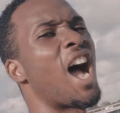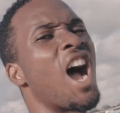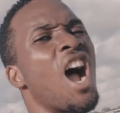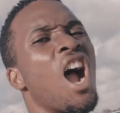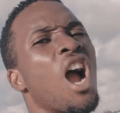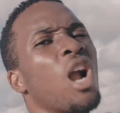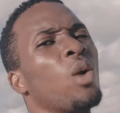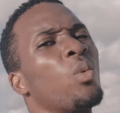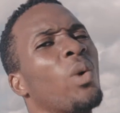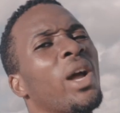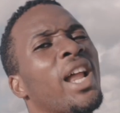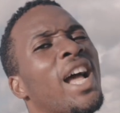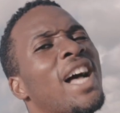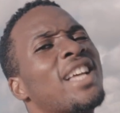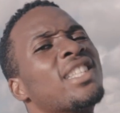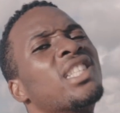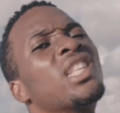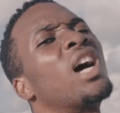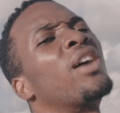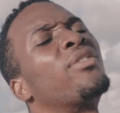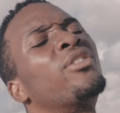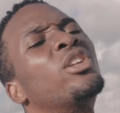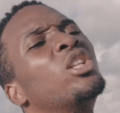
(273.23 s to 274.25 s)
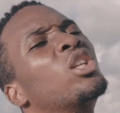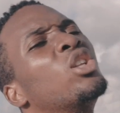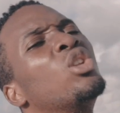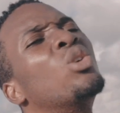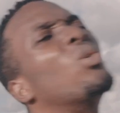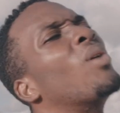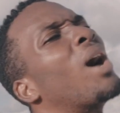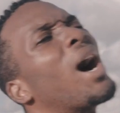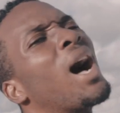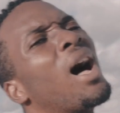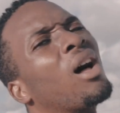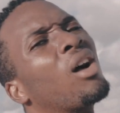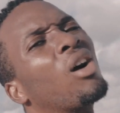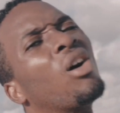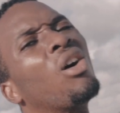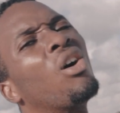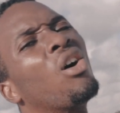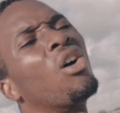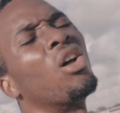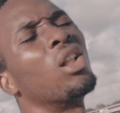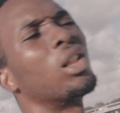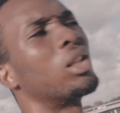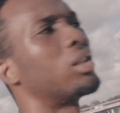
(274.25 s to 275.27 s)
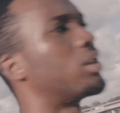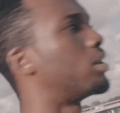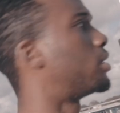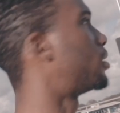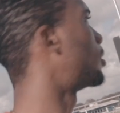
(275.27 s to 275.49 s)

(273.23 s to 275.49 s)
And hard wine has nothing to do with alcohol.